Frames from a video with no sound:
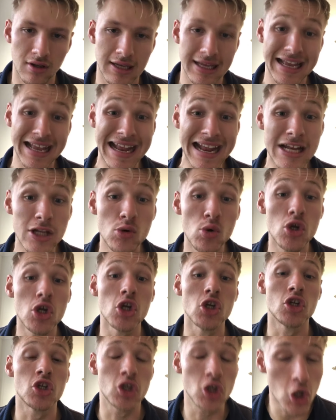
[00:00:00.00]
It's what you
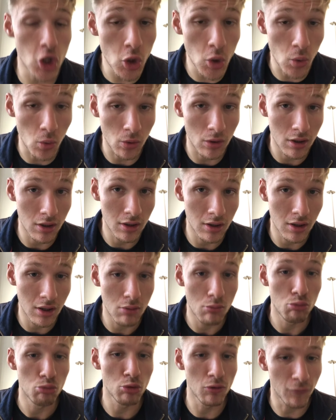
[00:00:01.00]
do
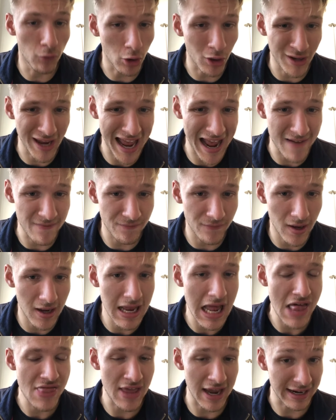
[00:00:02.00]
with what you have
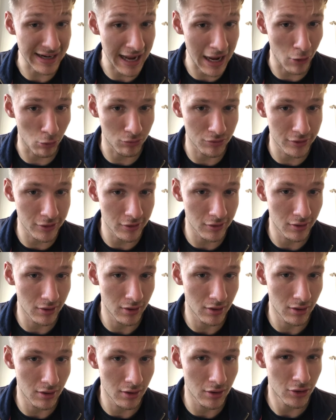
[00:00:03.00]
that counts.
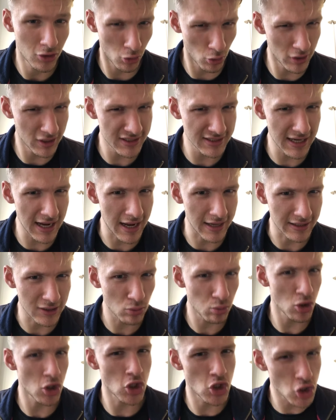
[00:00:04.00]
Do you understand? It's what
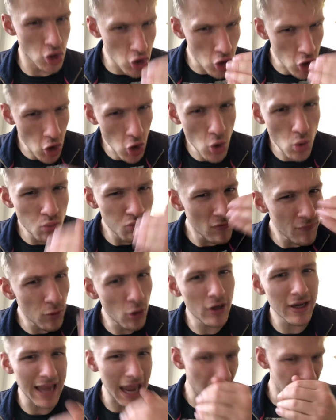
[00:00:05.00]
you do with what you
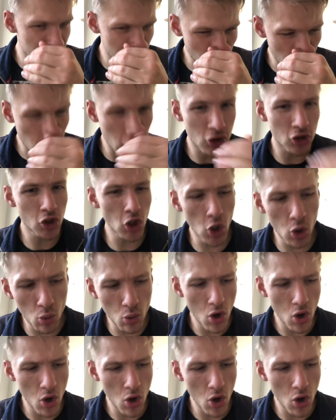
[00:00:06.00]
have. It's what you do